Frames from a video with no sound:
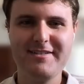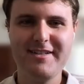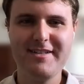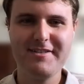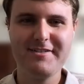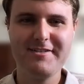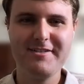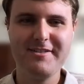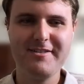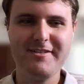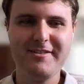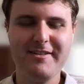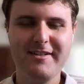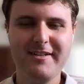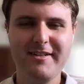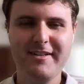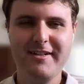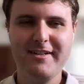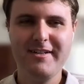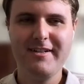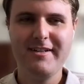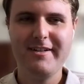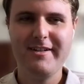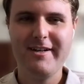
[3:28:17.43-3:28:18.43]
sector.
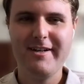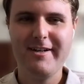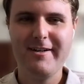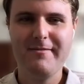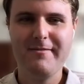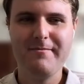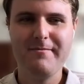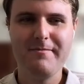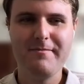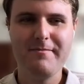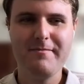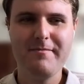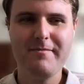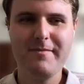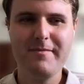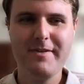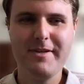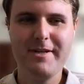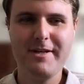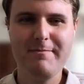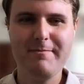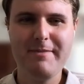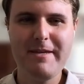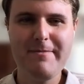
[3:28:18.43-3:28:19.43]
You
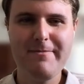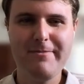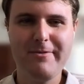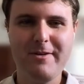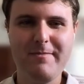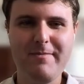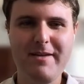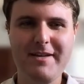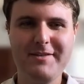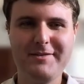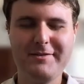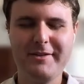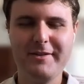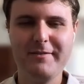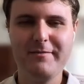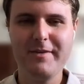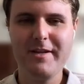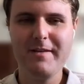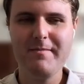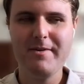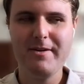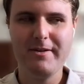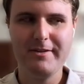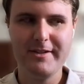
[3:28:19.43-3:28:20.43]
know, people are basically
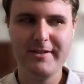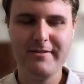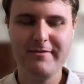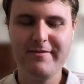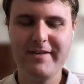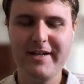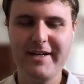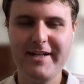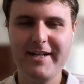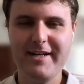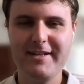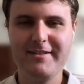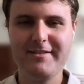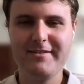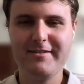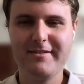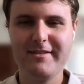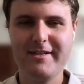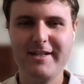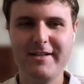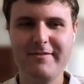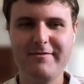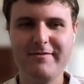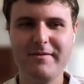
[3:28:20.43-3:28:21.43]
rebuilding finance
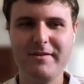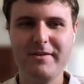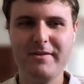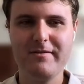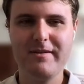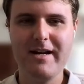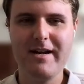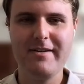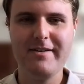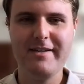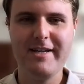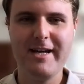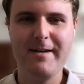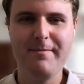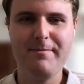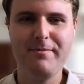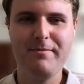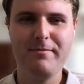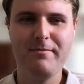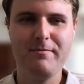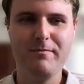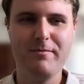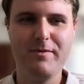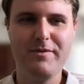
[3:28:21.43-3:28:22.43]
kind of from the ground
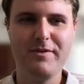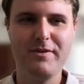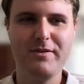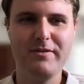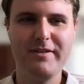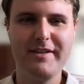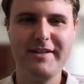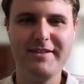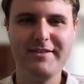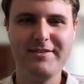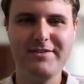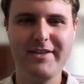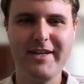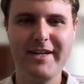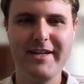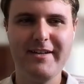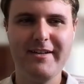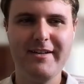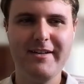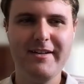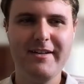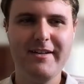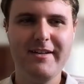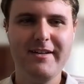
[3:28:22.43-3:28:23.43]
up with a clean
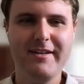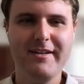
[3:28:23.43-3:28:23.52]
slate.